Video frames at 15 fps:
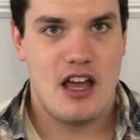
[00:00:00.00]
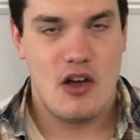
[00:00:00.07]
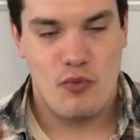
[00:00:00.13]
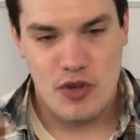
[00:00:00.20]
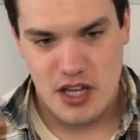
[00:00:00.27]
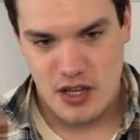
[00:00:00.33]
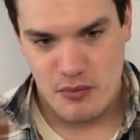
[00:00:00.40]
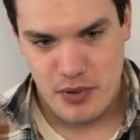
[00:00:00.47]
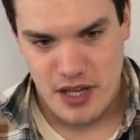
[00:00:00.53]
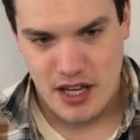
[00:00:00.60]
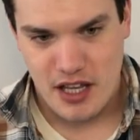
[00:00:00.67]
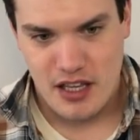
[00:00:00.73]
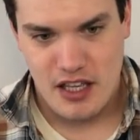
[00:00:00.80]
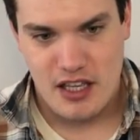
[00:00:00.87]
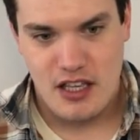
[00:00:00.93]
We can
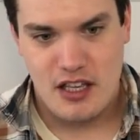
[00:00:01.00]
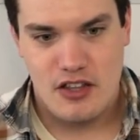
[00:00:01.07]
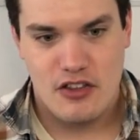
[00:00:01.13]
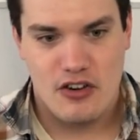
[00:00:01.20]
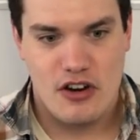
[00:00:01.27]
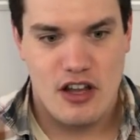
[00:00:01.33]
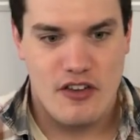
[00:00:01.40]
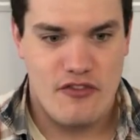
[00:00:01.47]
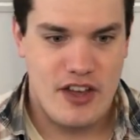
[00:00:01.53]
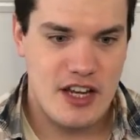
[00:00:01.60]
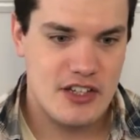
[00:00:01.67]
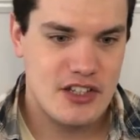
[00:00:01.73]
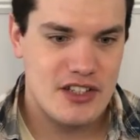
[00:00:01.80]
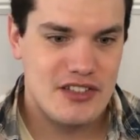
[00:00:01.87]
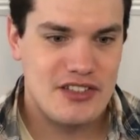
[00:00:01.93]
pick either
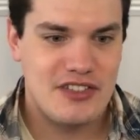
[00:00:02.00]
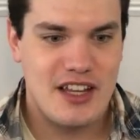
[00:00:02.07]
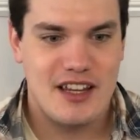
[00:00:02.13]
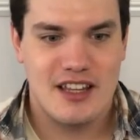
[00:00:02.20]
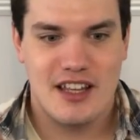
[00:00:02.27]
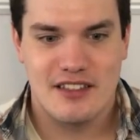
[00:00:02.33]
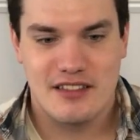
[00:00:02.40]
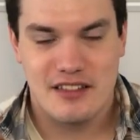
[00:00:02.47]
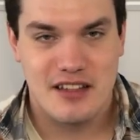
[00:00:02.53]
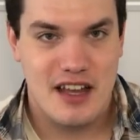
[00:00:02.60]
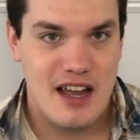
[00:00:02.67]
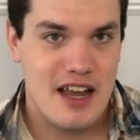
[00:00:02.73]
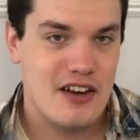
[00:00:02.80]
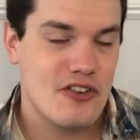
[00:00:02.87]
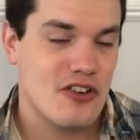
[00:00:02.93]
Evasion, Stand Against the
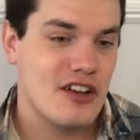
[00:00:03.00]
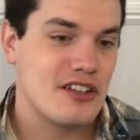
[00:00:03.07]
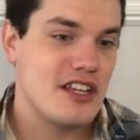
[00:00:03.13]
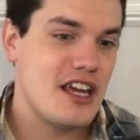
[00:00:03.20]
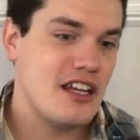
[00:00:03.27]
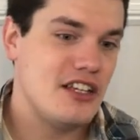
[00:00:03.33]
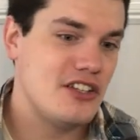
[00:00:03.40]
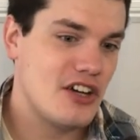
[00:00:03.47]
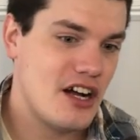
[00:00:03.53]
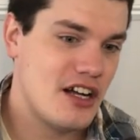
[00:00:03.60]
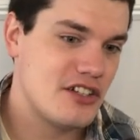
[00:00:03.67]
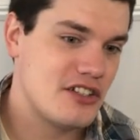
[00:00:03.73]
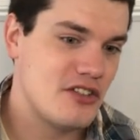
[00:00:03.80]
Tide, or Uncanny Dodge.